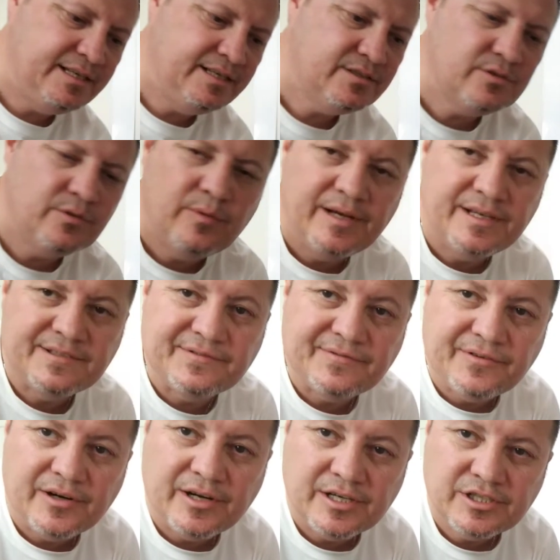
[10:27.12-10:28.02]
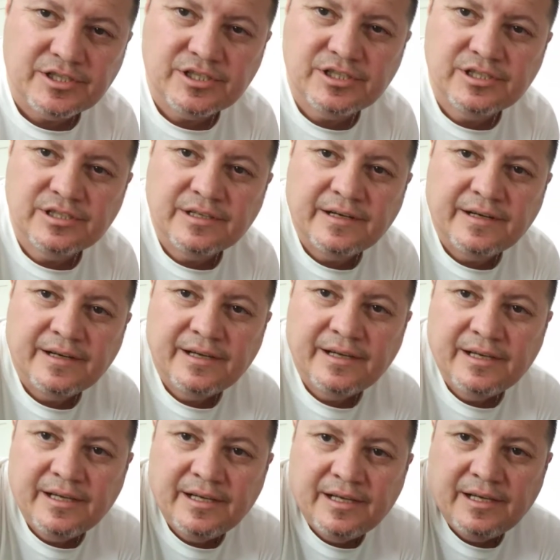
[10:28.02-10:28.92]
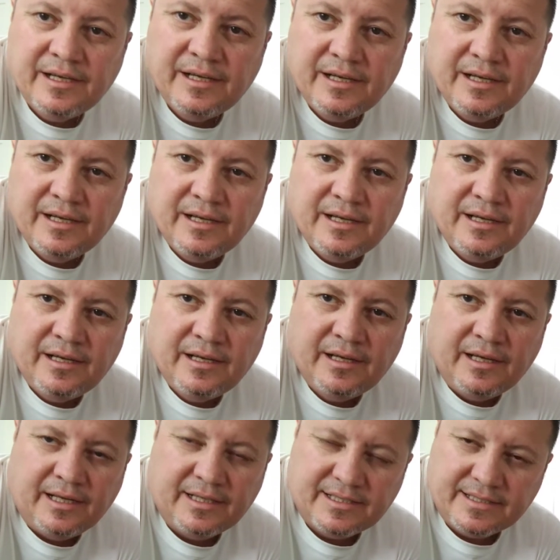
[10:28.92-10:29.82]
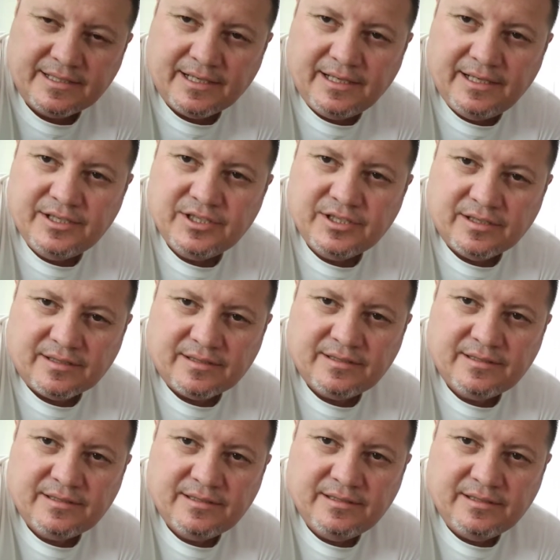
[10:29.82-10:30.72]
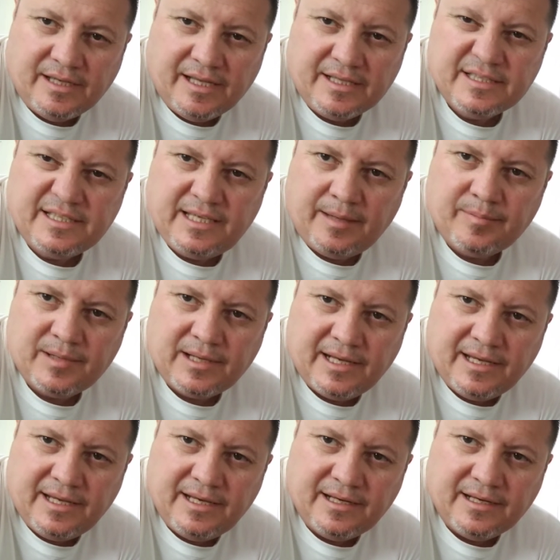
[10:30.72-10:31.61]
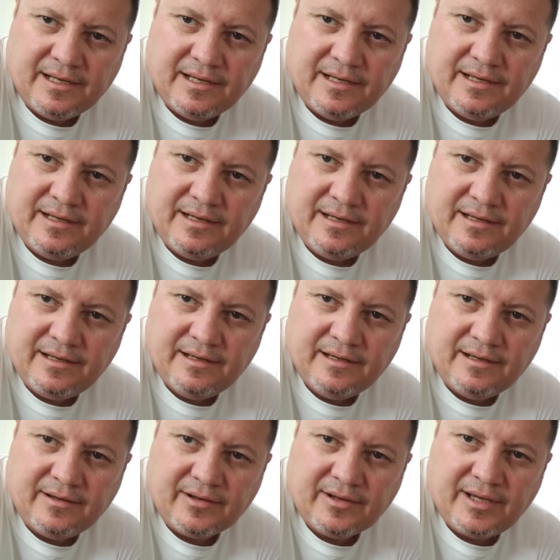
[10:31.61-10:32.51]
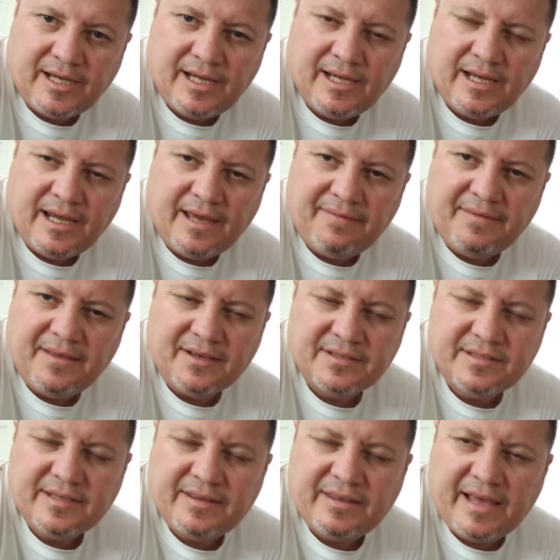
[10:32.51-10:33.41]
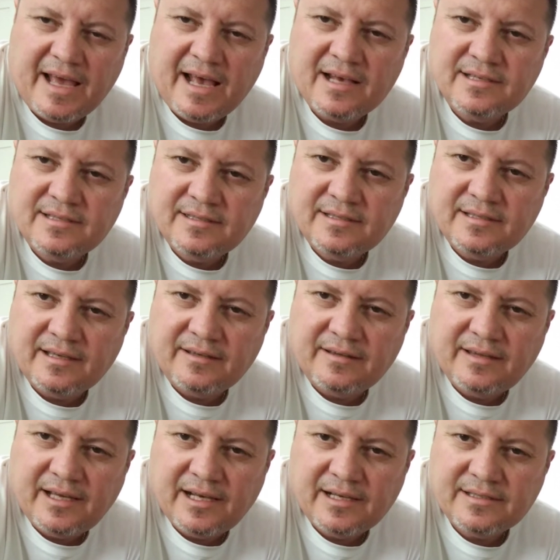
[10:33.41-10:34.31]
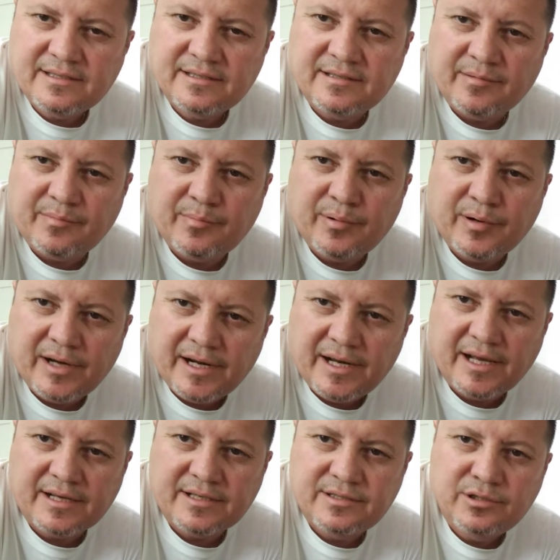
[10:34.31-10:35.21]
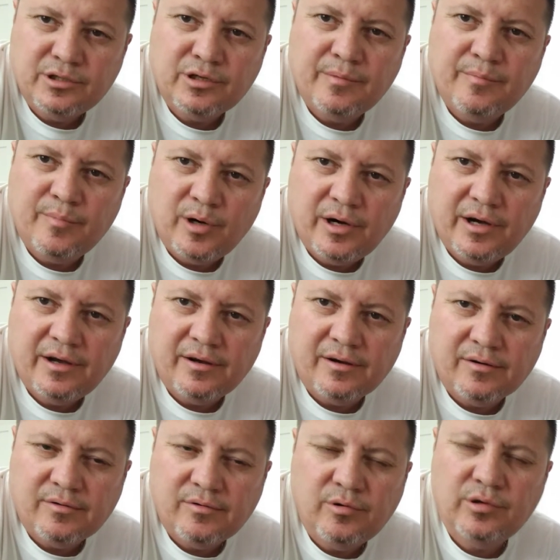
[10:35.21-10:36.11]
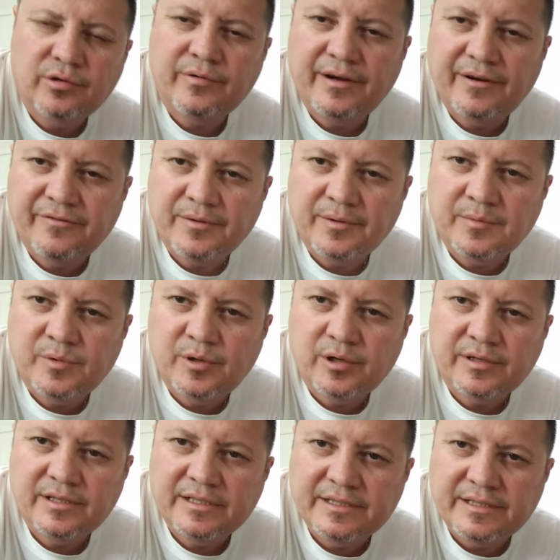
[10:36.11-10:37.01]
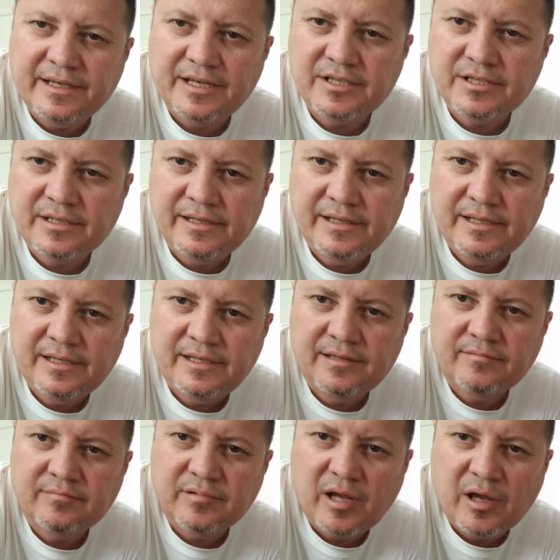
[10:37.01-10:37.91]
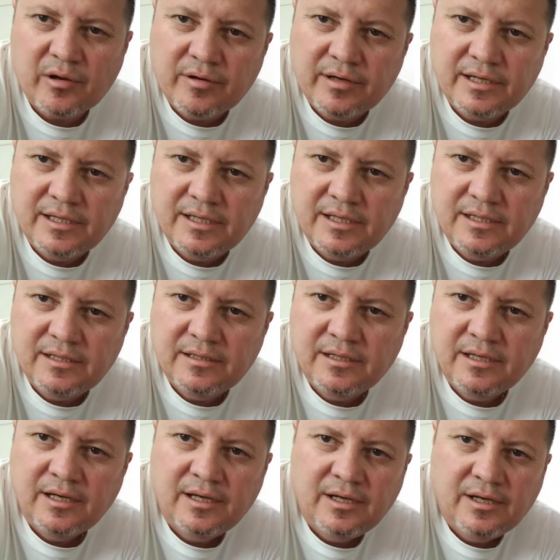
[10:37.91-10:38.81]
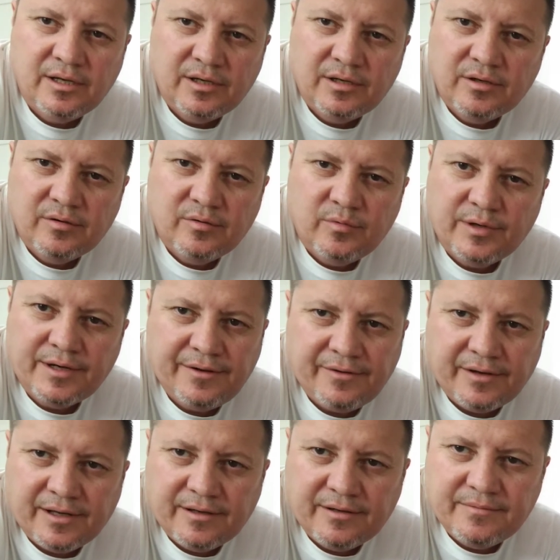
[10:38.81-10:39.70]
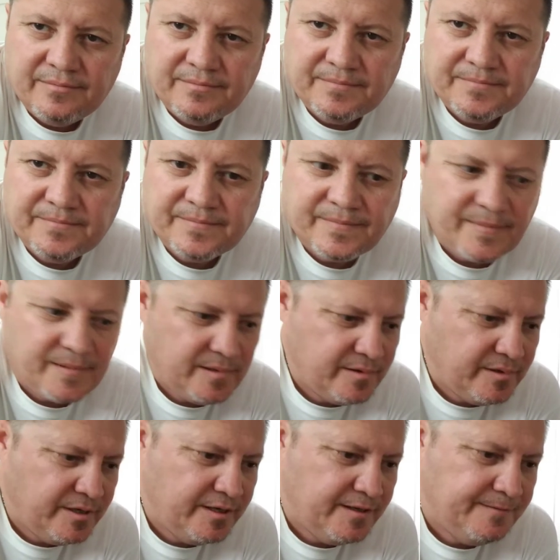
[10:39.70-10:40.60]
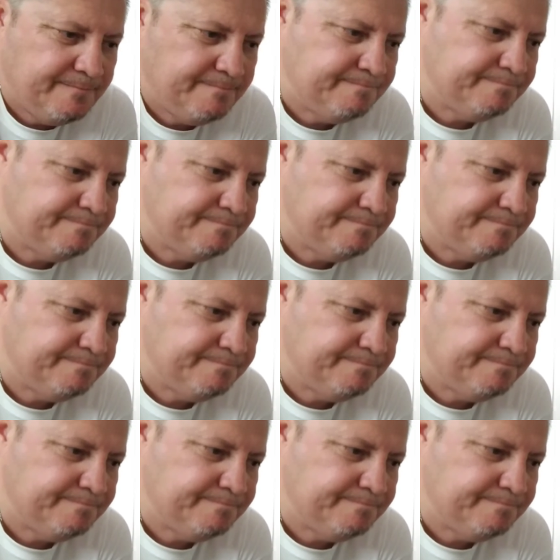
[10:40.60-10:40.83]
It's always fresh. It's delicious. And it's kept clean. Okay? And there's thousands and thousands of products you can buy all around from the world, internationally, locally, whatever. Right?